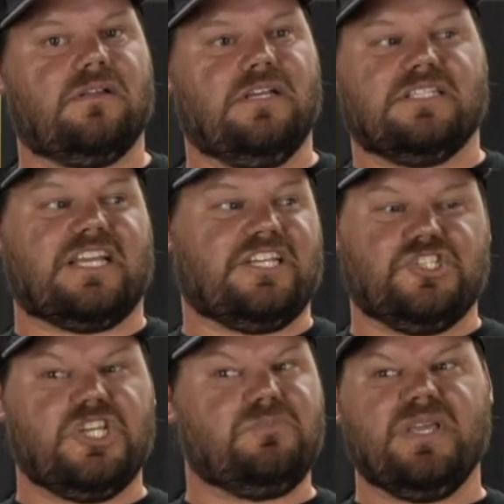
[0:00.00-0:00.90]
It's like a
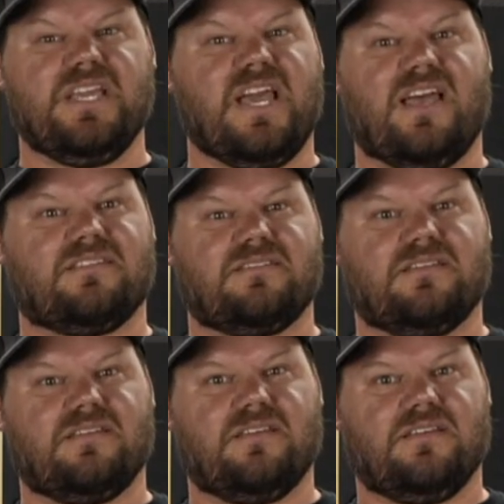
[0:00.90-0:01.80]
GPS,
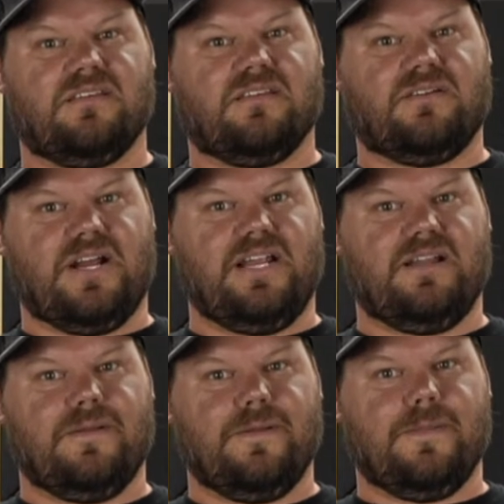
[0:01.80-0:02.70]
right?
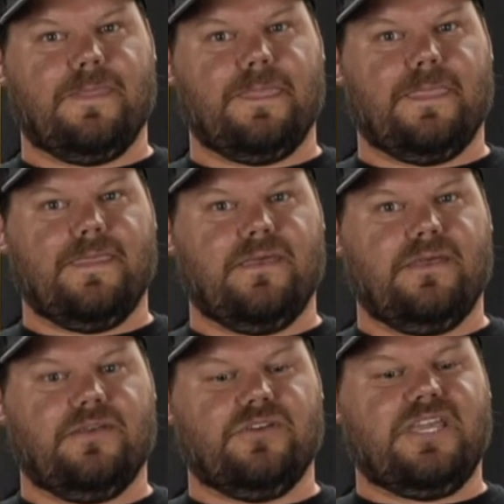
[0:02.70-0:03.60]

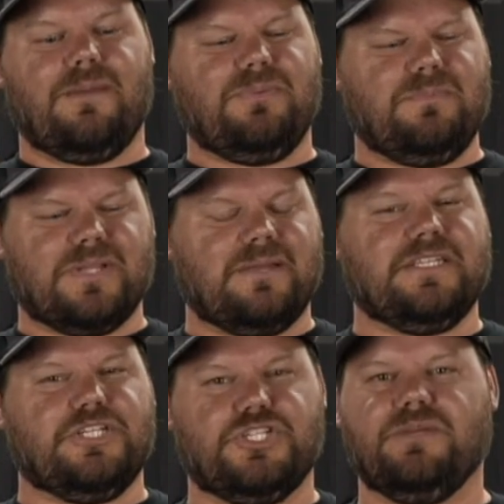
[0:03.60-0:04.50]
You can't be blaming
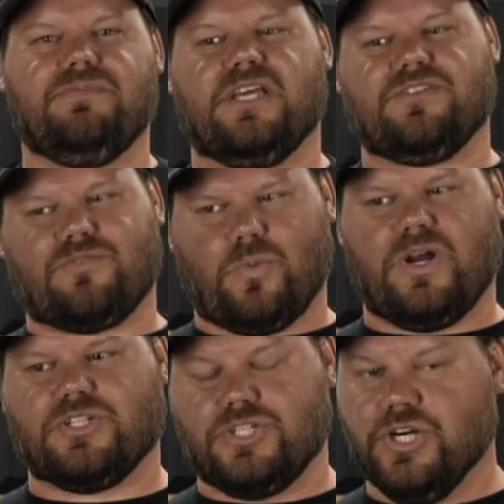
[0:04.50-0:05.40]
the GPS for where
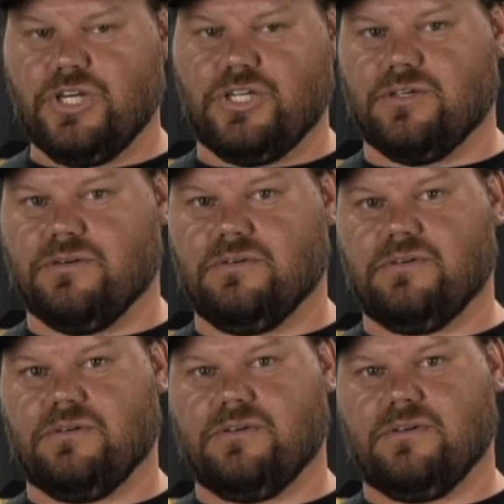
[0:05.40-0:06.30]
it took you
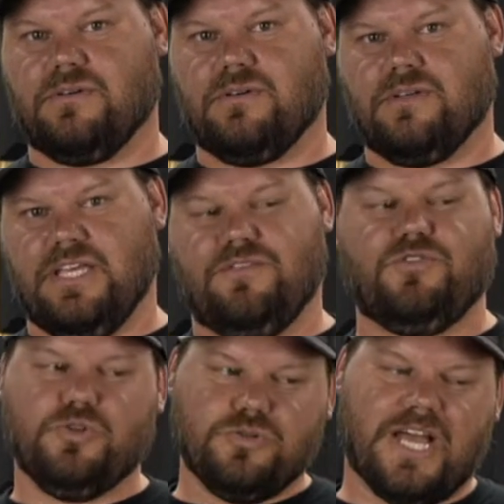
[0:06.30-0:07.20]
if
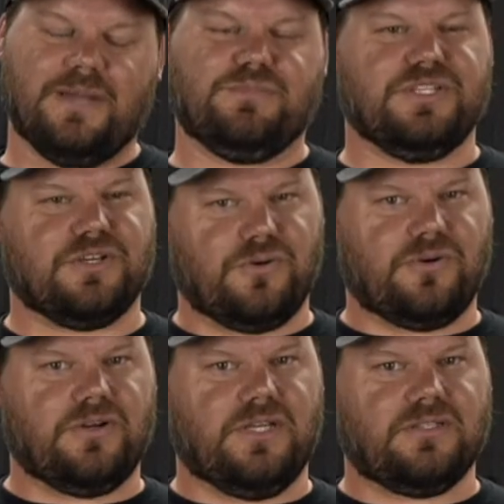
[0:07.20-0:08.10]
you typed in the
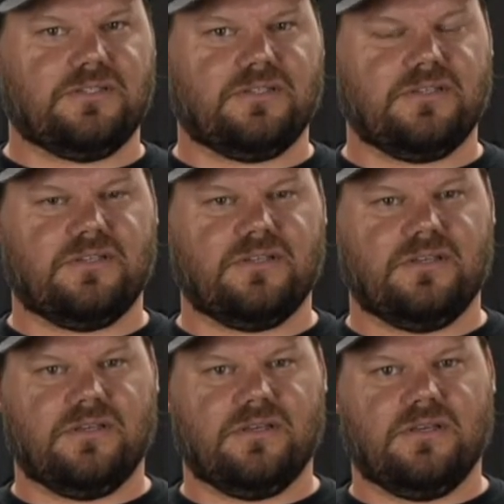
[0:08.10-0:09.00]
coordinates.
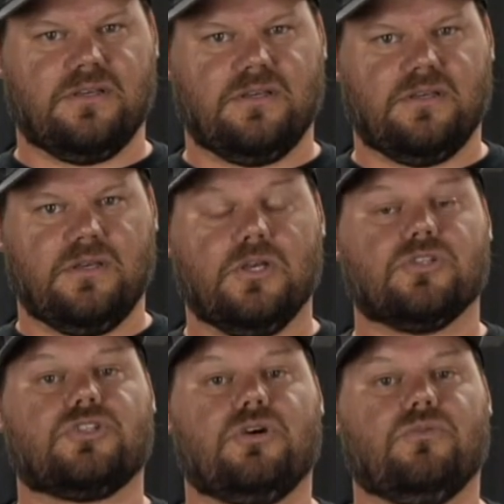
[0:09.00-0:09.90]

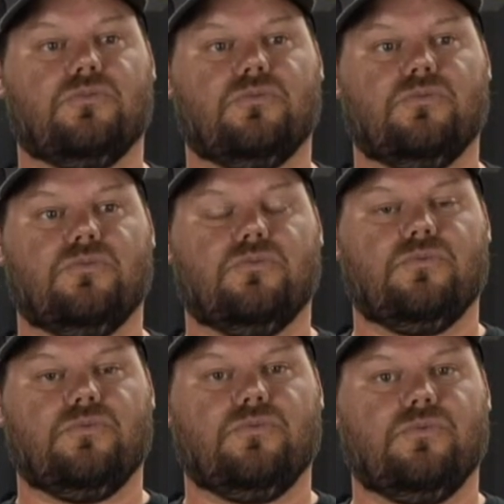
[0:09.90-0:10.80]
So,
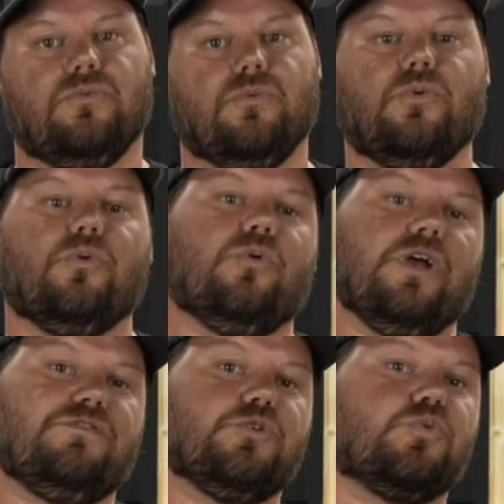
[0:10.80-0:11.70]

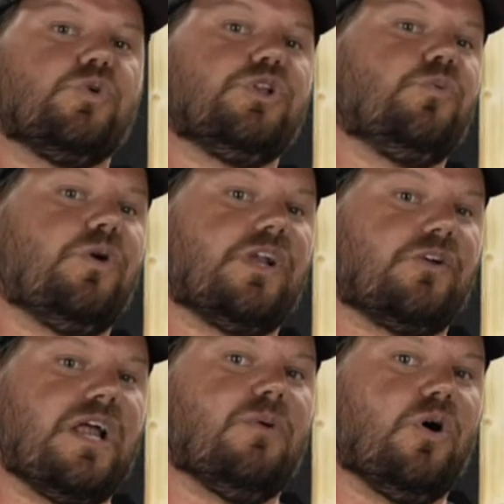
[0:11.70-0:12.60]
if you really want to
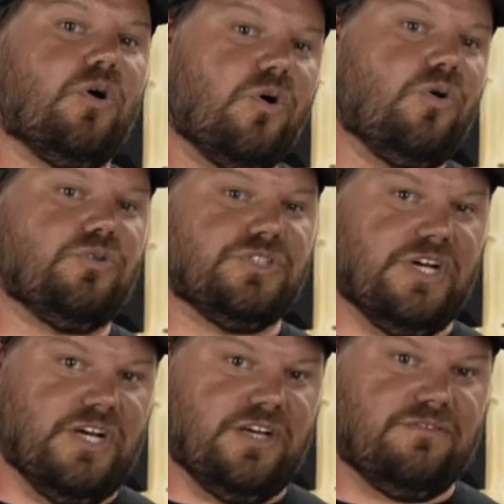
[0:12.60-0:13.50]
grab a hold
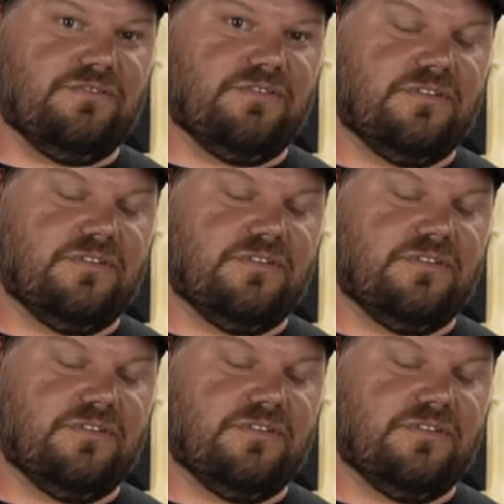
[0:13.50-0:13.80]
of